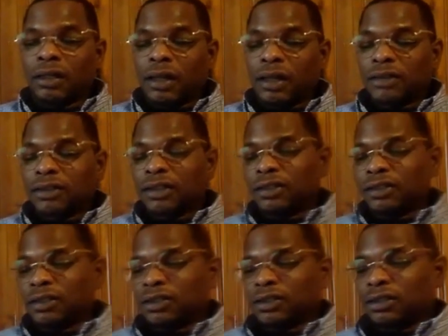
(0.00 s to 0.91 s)
like I said,
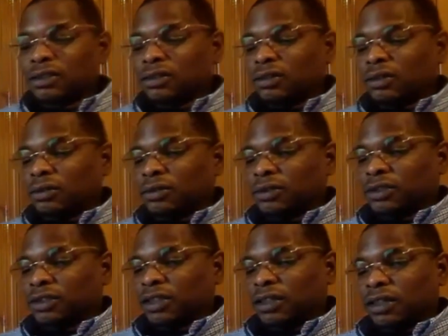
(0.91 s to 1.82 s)
just
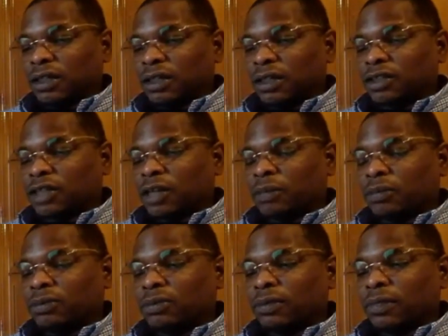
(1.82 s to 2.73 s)
setting an
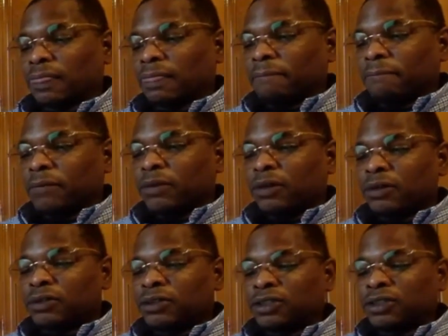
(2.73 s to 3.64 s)
example. You
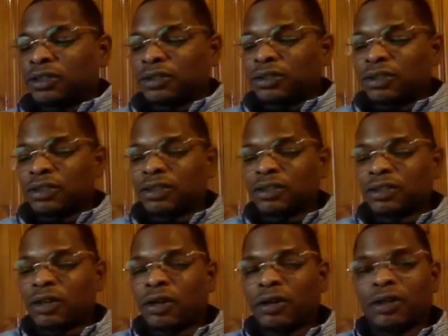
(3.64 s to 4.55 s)
know, just
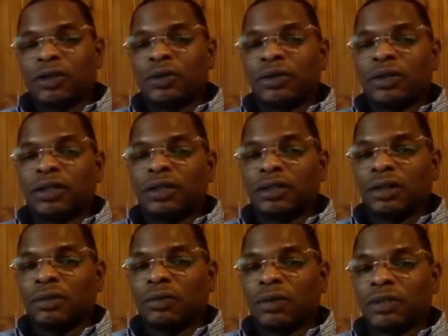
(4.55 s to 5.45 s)
start doing it. You
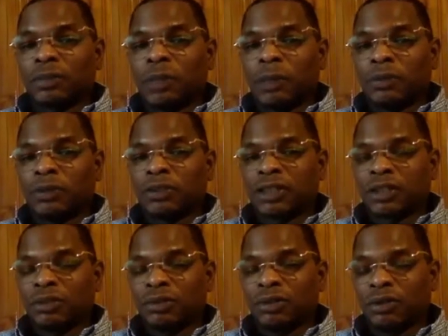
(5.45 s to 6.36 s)
know, once people see
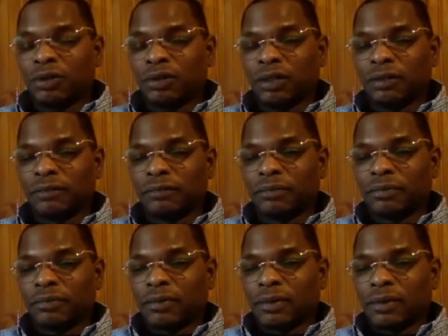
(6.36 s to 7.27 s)
you doing it,
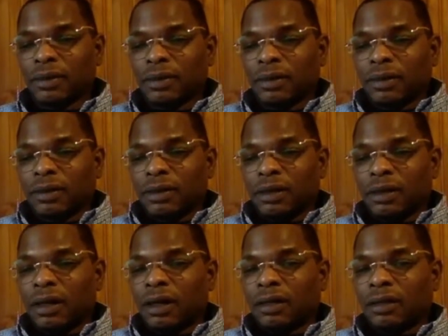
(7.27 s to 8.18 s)

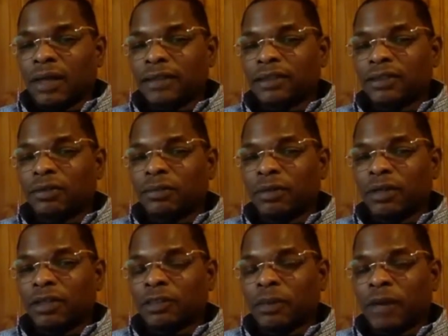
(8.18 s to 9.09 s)
that's gonna be
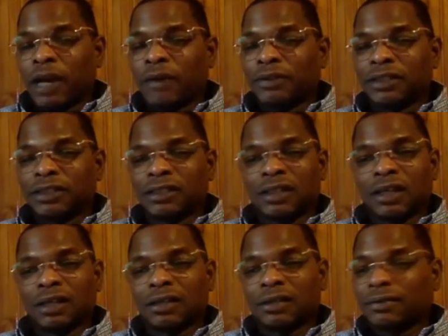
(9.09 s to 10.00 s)
inspiring. Just
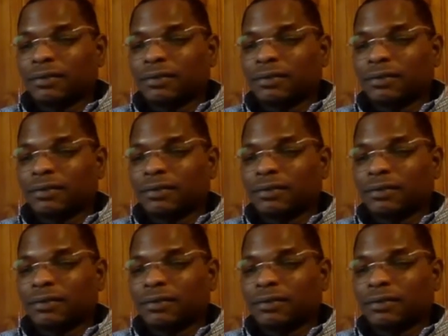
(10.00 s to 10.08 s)
like